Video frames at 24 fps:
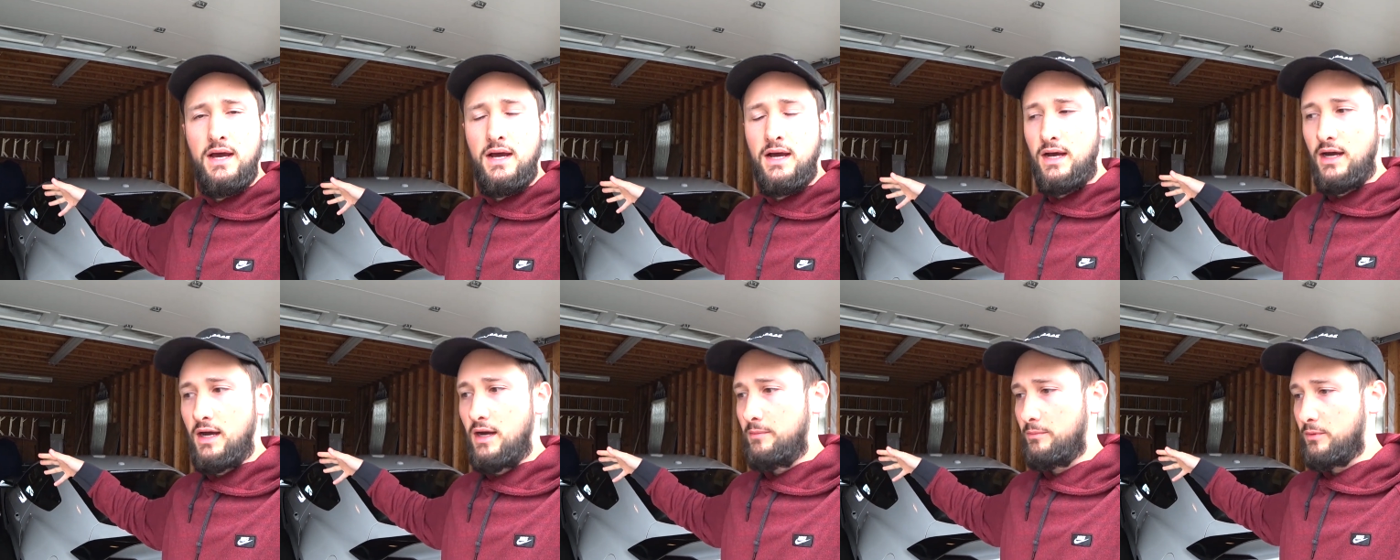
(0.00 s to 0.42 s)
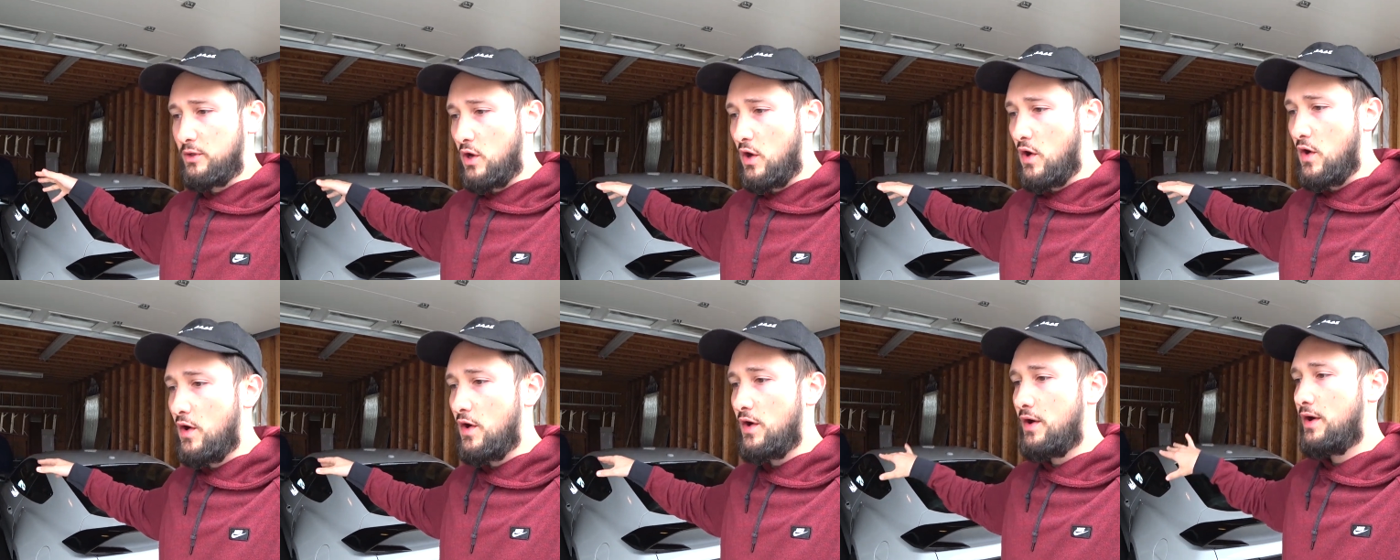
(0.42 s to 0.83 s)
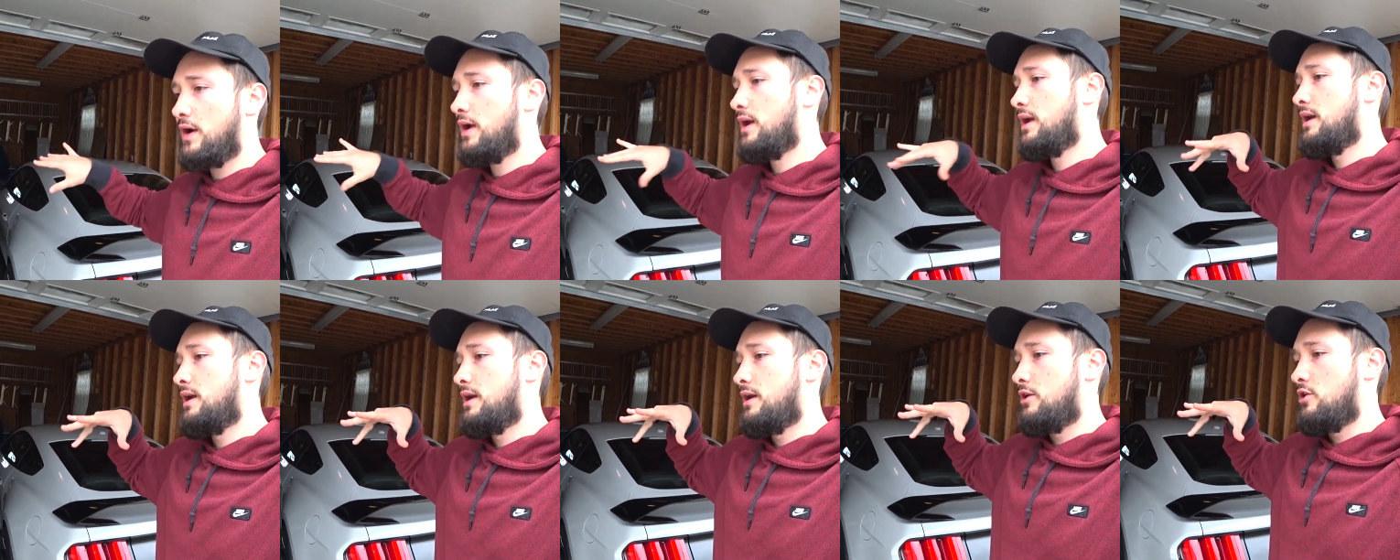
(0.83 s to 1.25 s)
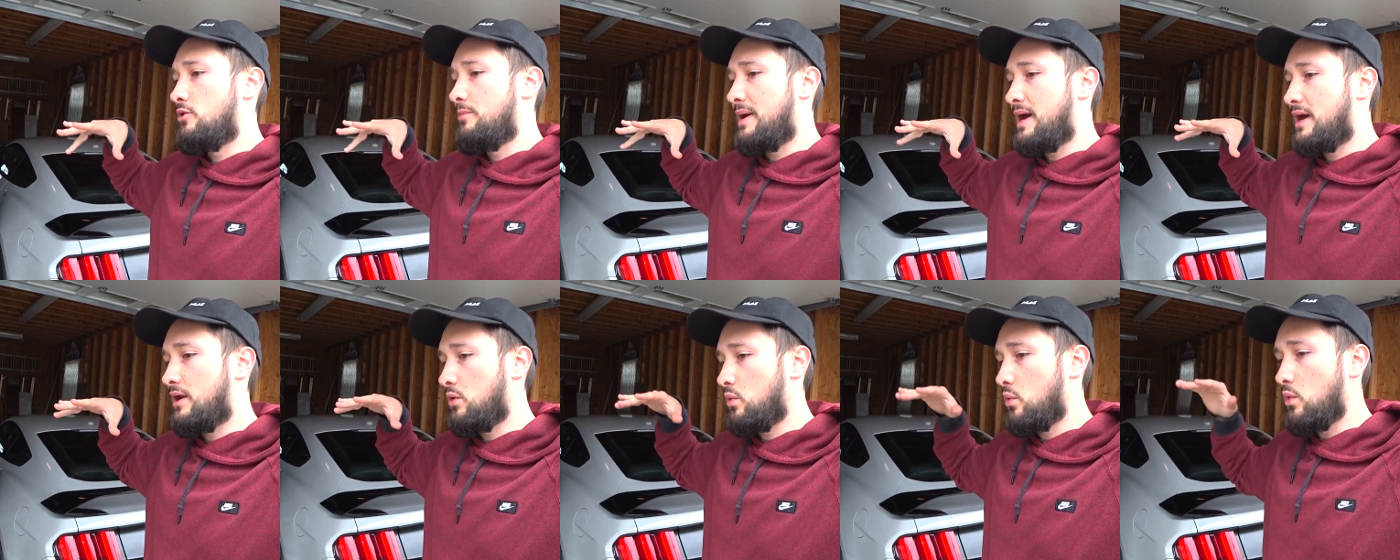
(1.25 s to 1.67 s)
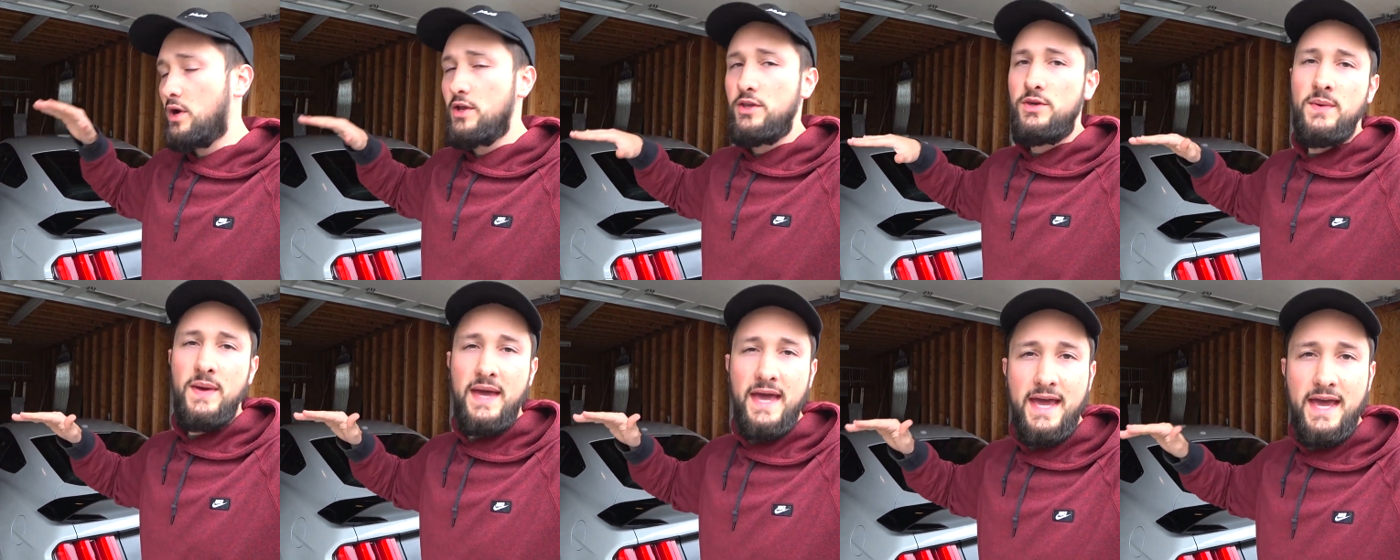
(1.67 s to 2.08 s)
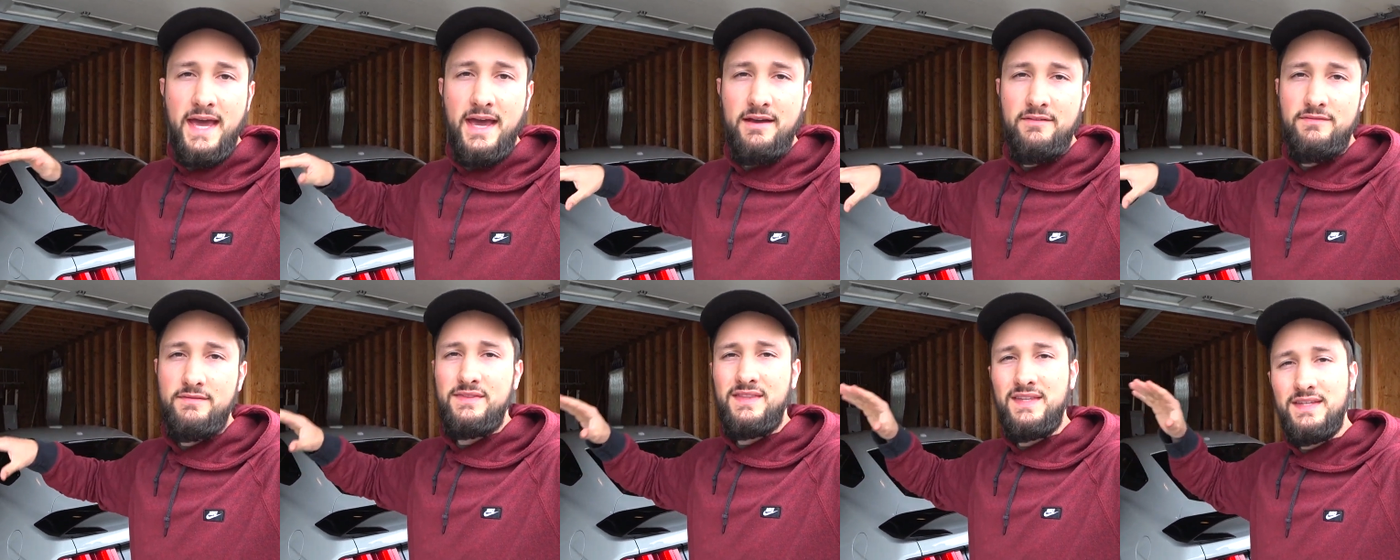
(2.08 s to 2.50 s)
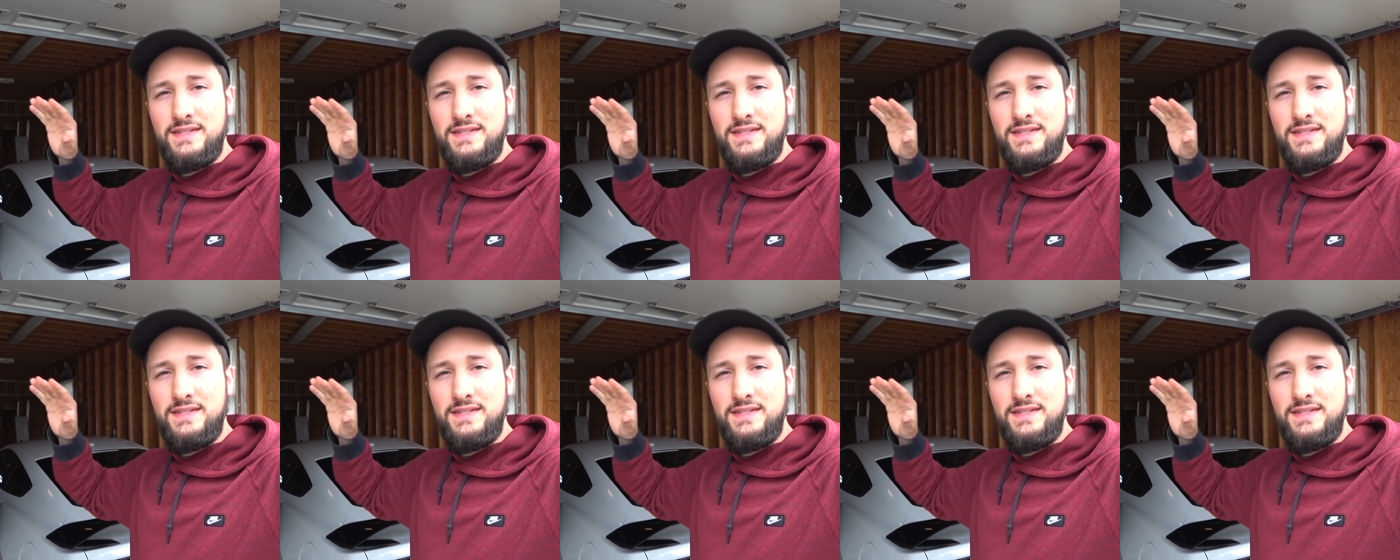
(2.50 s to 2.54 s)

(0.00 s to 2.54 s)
um, car. No matter what you have,